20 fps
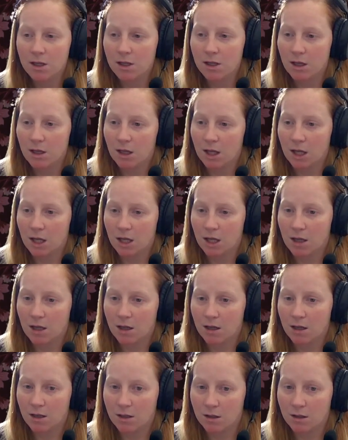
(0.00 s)

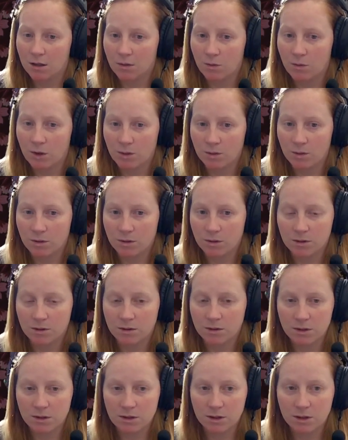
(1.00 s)
and we will
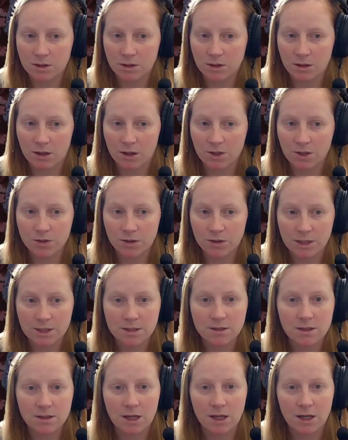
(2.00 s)

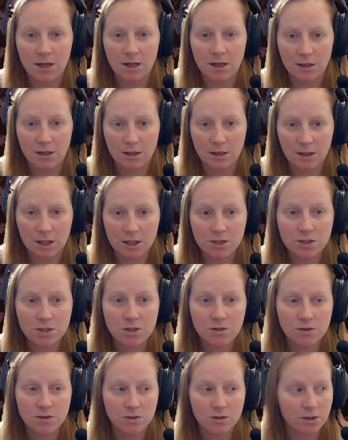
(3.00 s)
address any
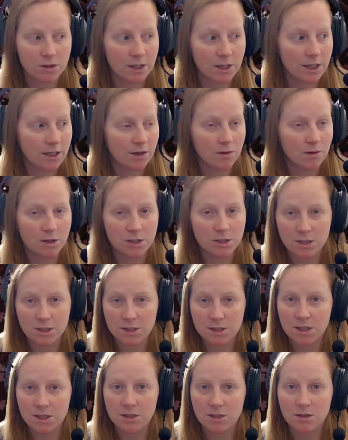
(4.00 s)
issues or any questions
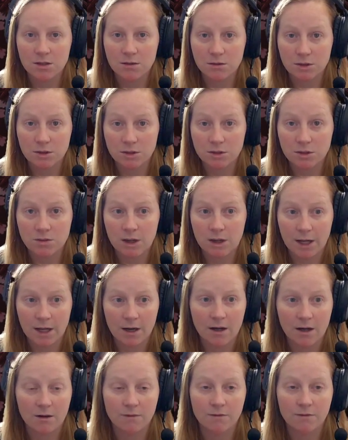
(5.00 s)
that you do
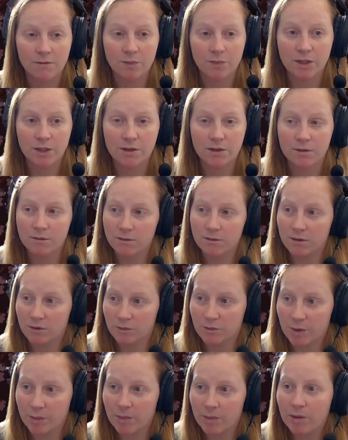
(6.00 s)
have. But
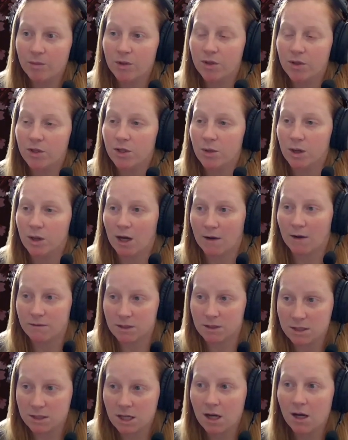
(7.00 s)
remember, you have to
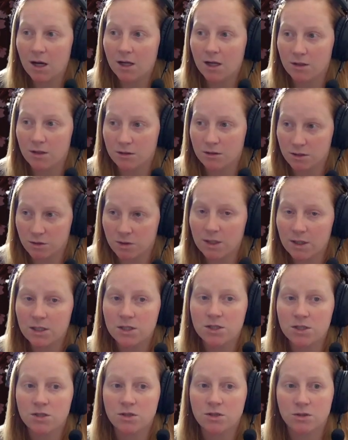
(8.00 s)
tie your
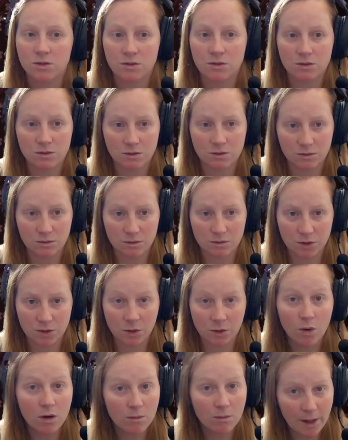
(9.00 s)
Twitch to
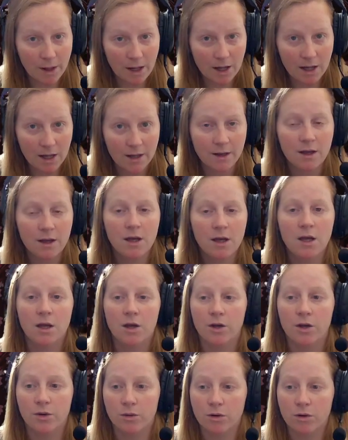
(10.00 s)
your bot
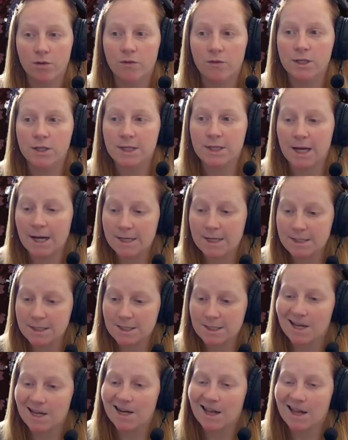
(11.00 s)
in order for it to access
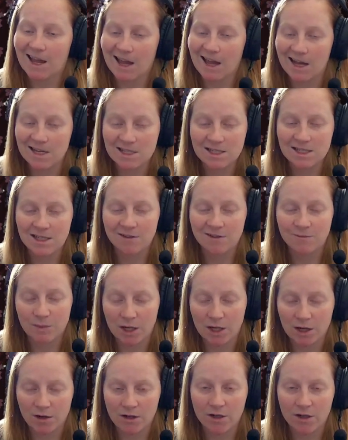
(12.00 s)
it, and it has to have
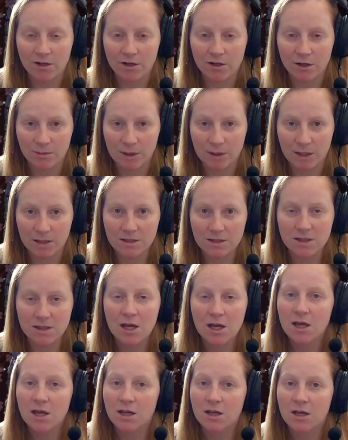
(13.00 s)
moderator commands.
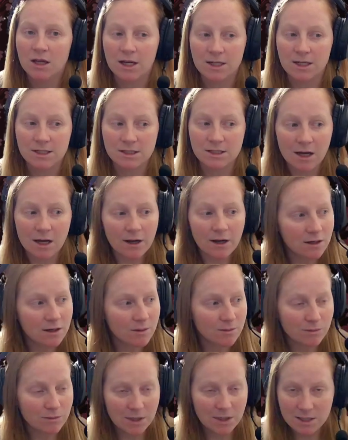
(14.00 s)
It's not gonna
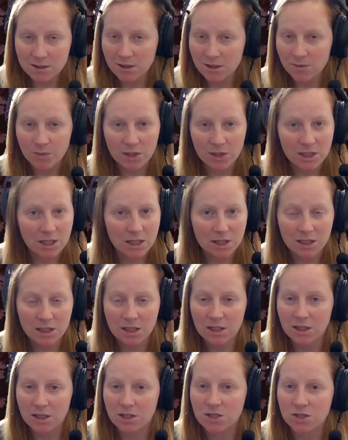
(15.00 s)
mess up
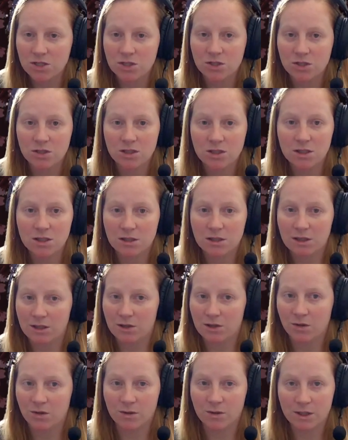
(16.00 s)
anything. It shouldn't like
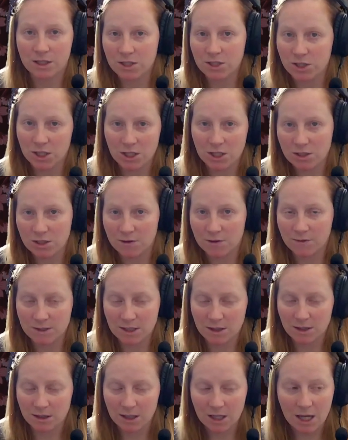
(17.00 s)
go in and change stuff. It's
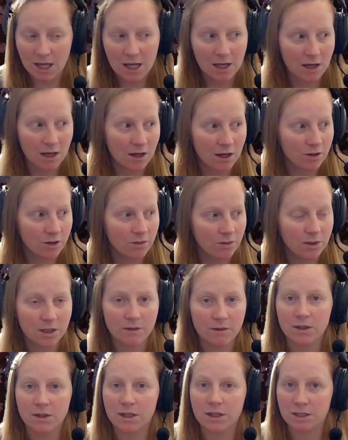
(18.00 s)
not like an AI or
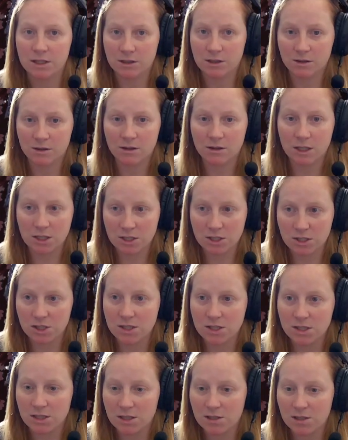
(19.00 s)
whatever. It's
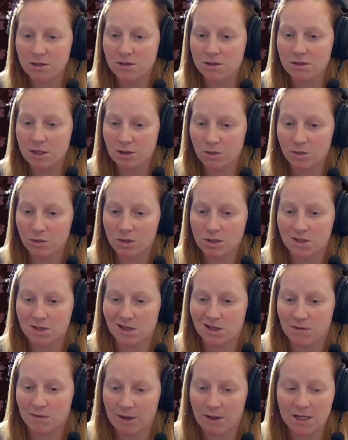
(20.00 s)
just there in order to
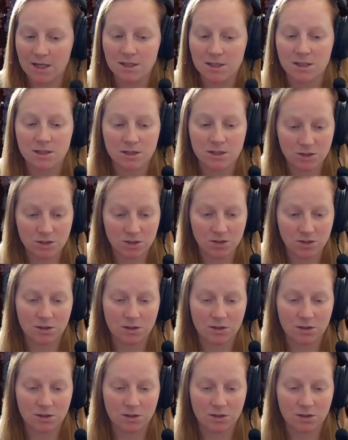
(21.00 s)
have access to certain